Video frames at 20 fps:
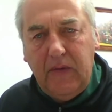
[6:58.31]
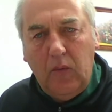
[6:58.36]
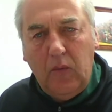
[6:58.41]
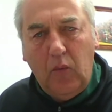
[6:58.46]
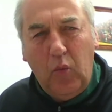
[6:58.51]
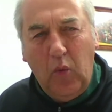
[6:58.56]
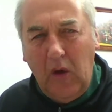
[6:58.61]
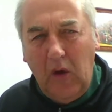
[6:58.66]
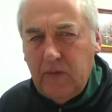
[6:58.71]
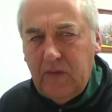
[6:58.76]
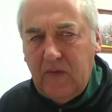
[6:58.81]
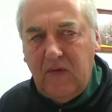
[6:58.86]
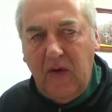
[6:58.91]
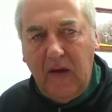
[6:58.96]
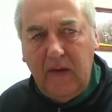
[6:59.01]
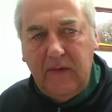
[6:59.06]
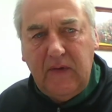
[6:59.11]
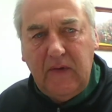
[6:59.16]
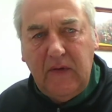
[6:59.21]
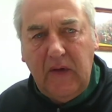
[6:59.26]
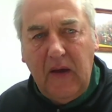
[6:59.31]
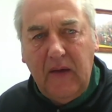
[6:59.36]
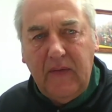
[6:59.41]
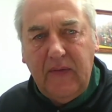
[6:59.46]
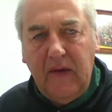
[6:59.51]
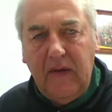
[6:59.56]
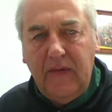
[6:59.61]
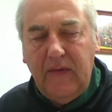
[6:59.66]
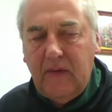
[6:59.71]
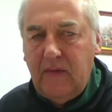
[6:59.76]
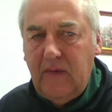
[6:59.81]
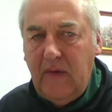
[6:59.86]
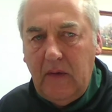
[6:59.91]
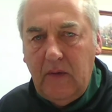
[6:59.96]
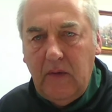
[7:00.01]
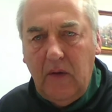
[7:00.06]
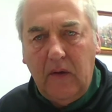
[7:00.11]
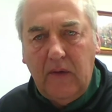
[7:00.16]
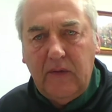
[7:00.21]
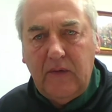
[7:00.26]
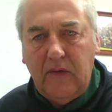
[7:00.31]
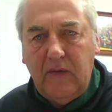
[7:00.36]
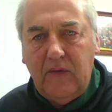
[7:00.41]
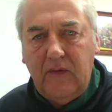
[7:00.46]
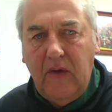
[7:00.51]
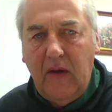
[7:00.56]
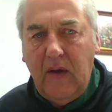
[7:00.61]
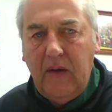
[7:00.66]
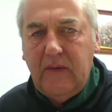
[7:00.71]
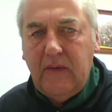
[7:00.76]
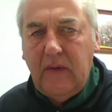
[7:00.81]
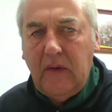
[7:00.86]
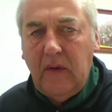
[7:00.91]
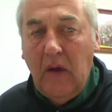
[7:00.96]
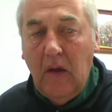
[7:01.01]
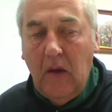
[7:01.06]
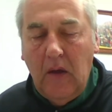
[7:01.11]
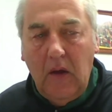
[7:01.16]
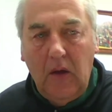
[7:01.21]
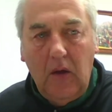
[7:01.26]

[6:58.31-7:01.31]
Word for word: The world's changing out there. The technology's changing.